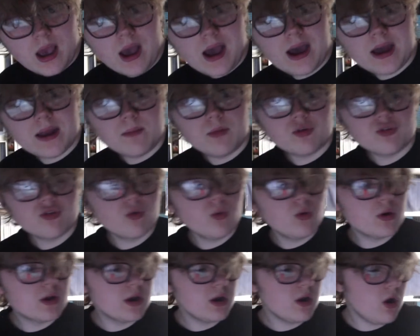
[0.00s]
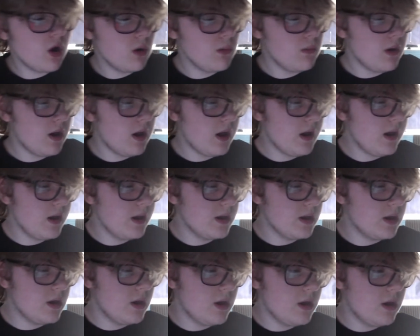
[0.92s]
And I'm also working on my
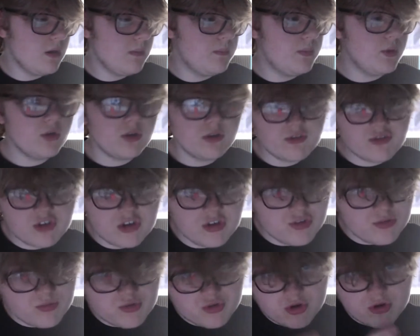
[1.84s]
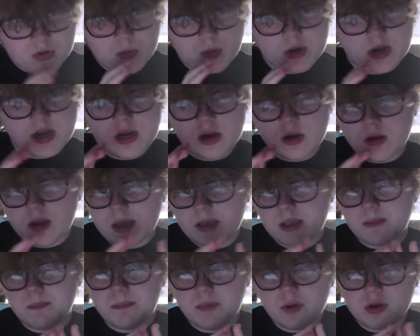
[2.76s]
building skills. I'm still working on like
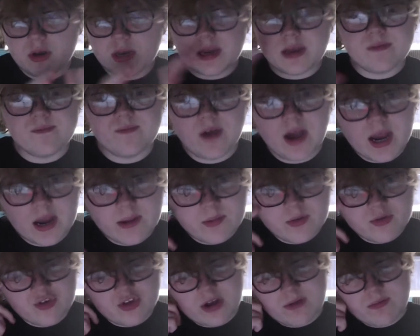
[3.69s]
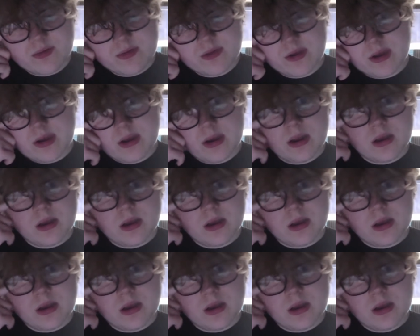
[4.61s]
in building environments and everything.